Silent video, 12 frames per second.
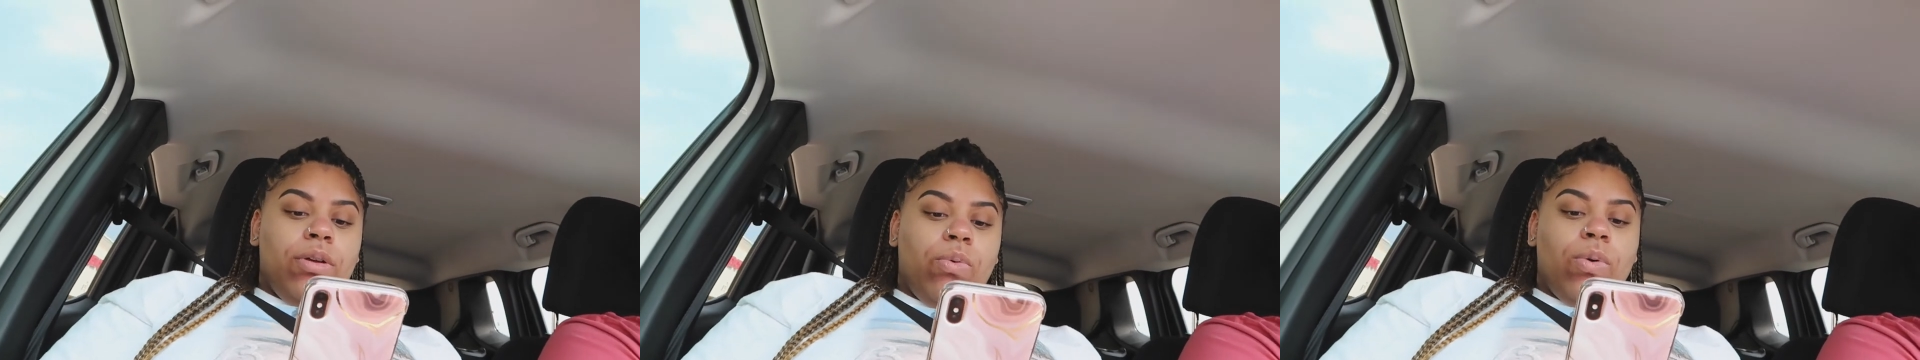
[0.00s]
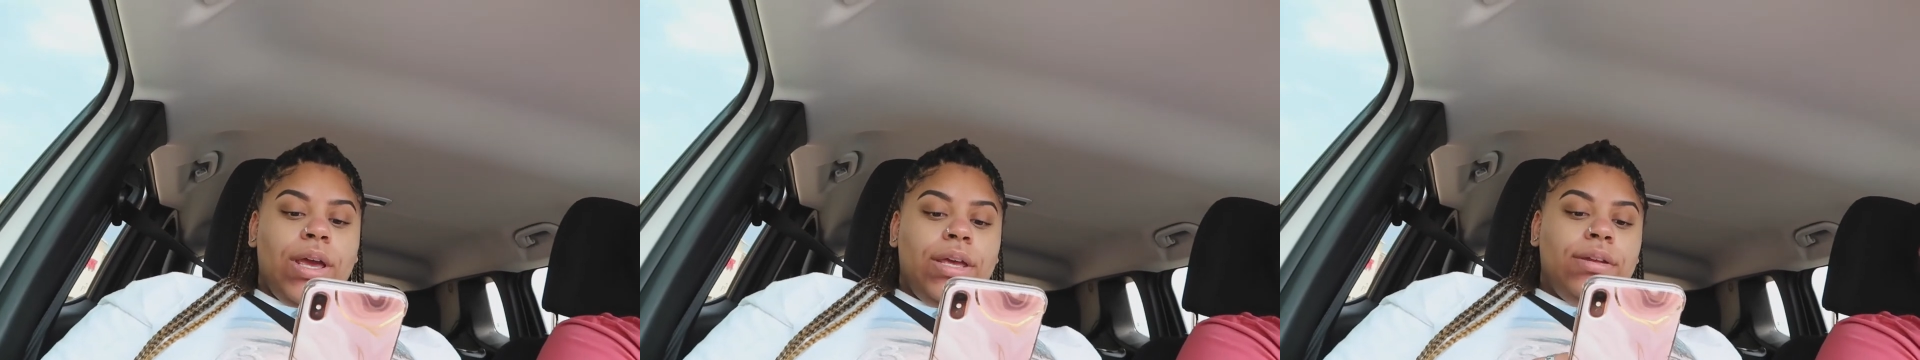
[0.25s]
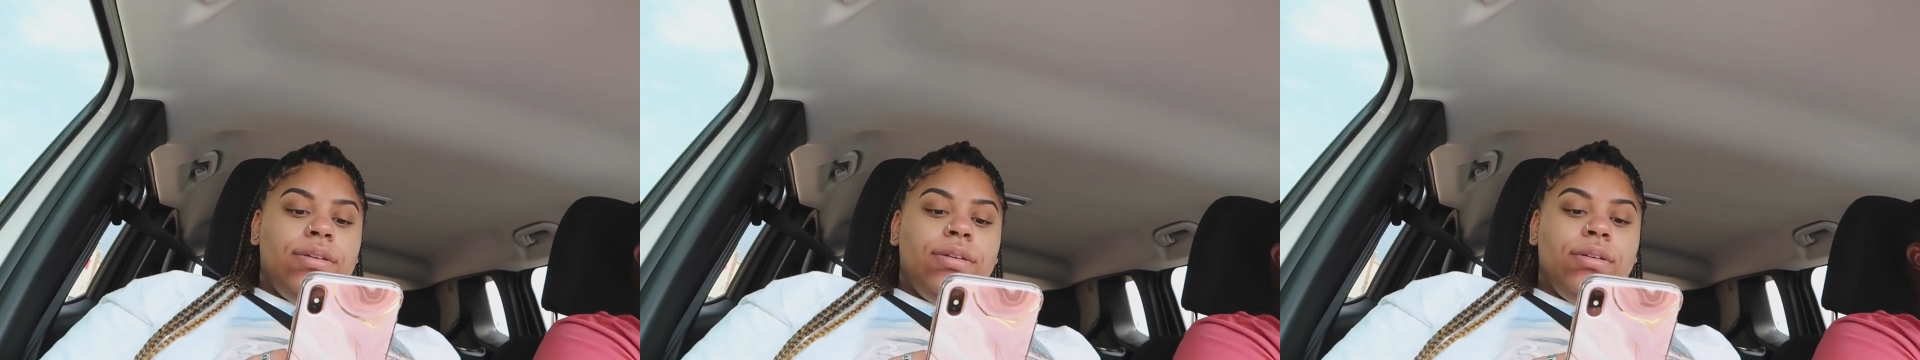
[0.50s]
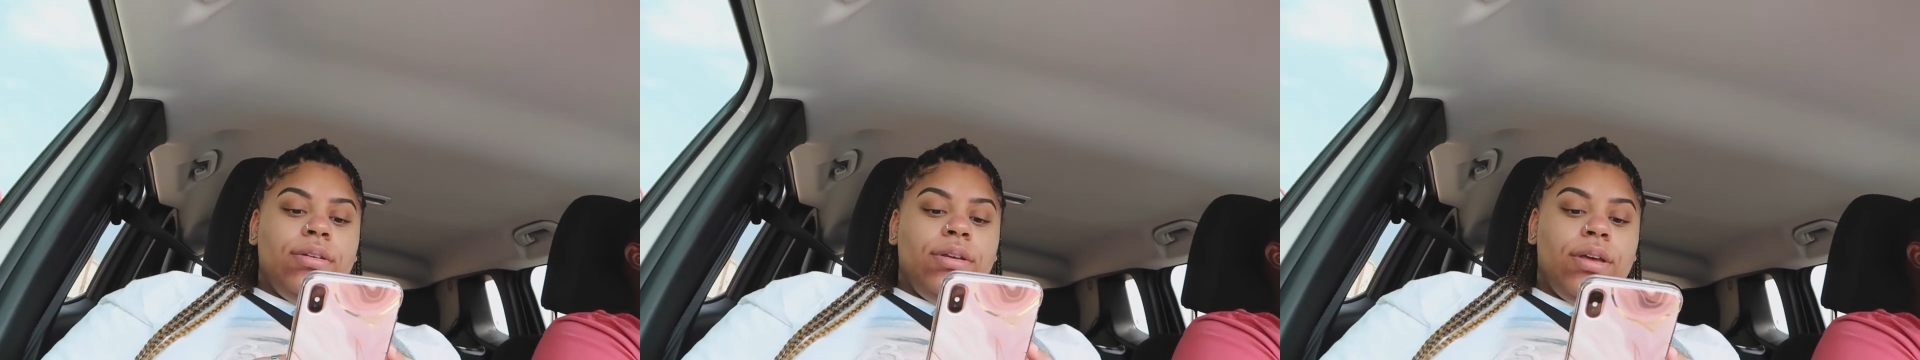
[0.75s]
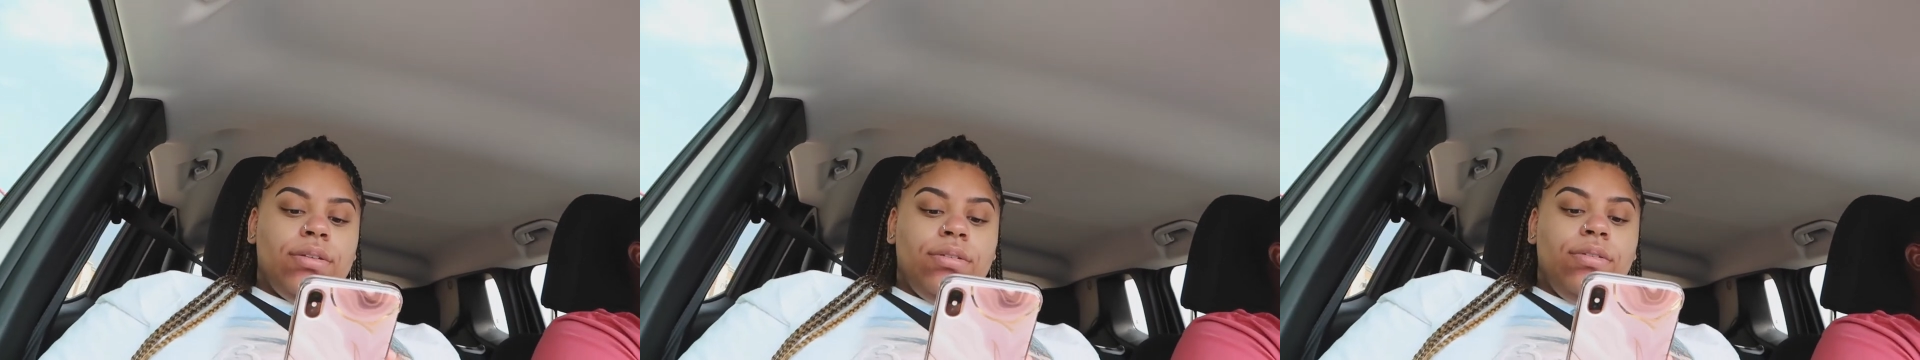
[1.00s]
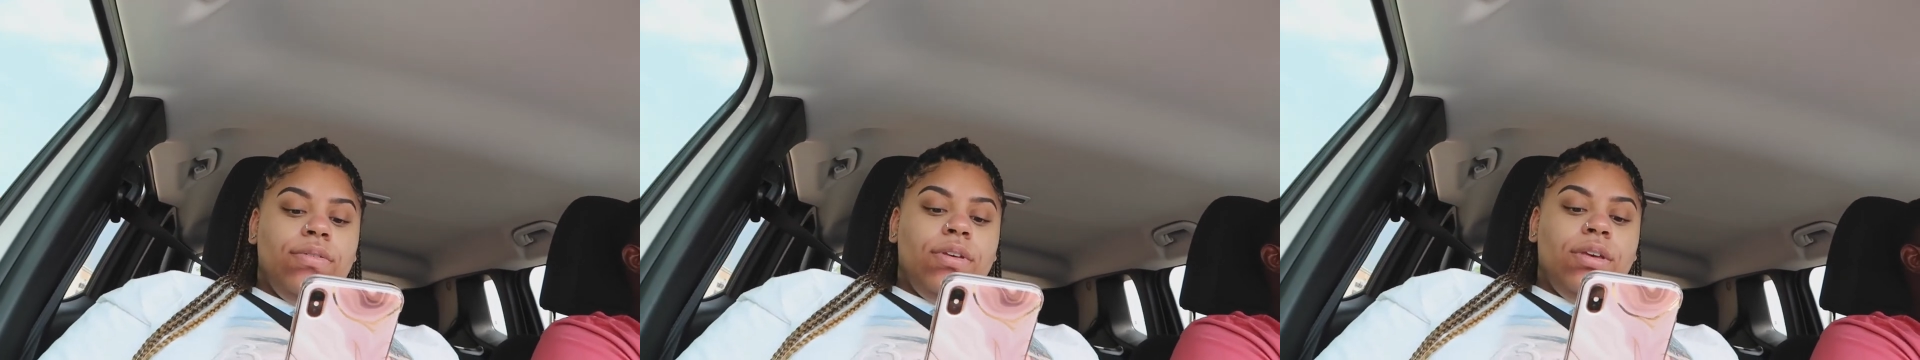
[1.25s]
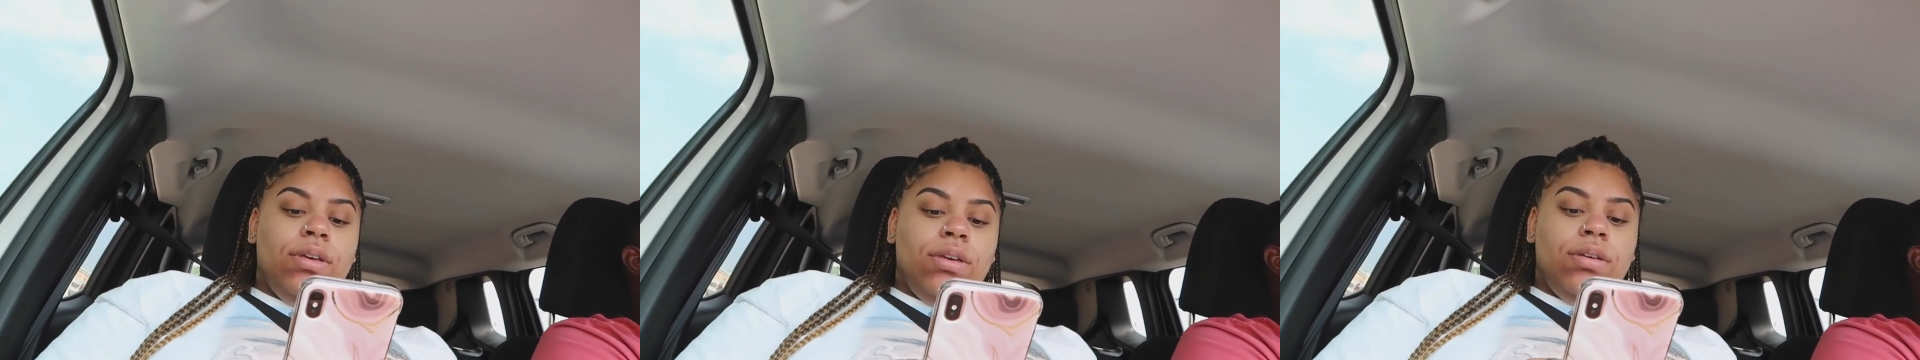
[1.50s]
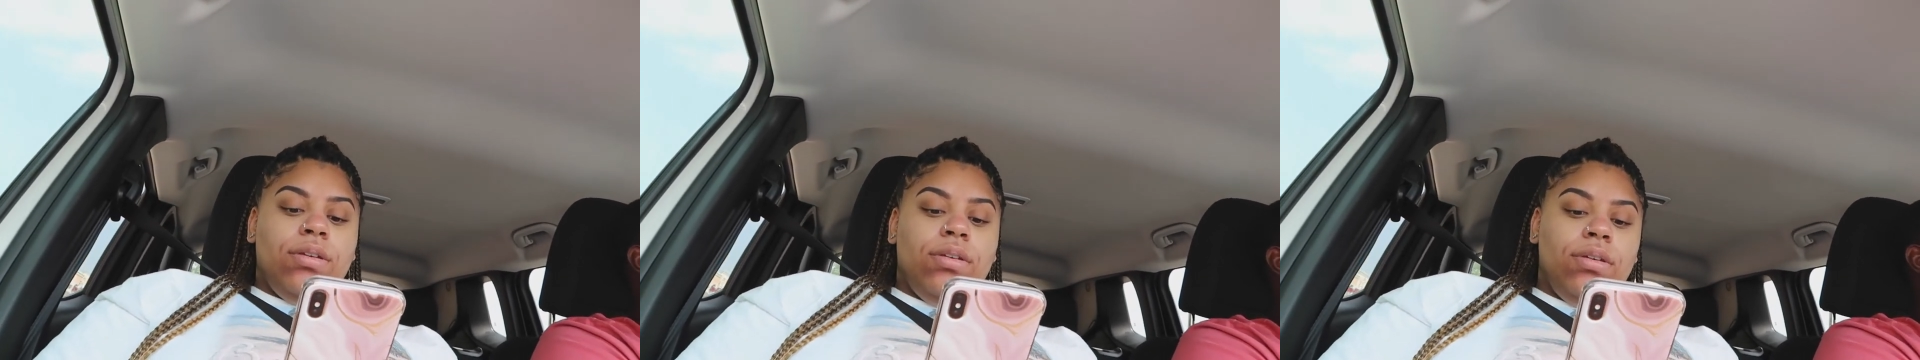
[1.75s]
a white
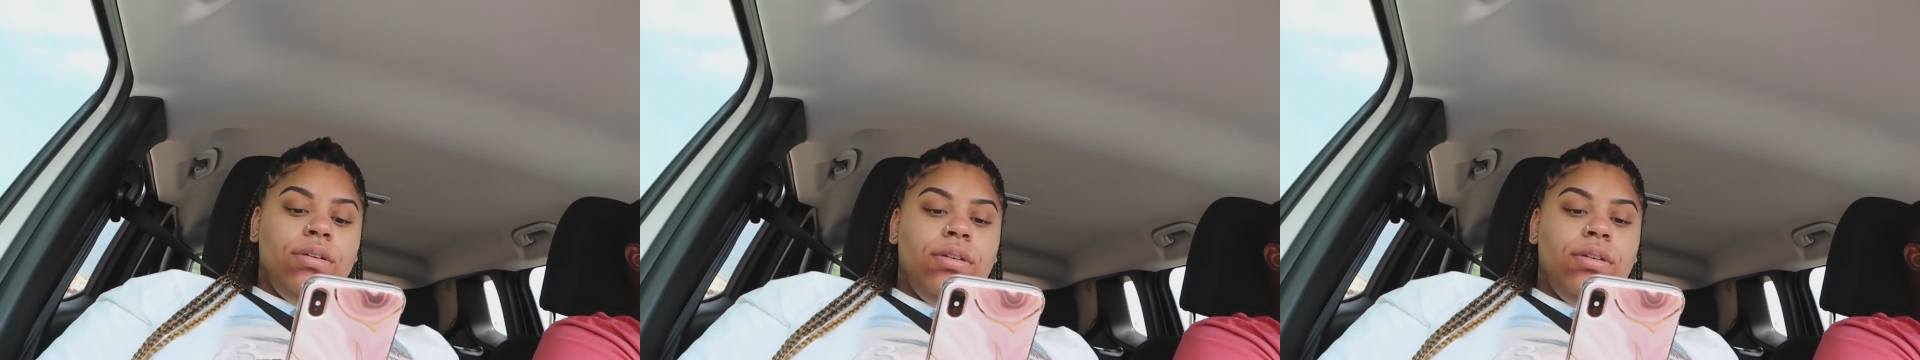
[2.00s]
SUV.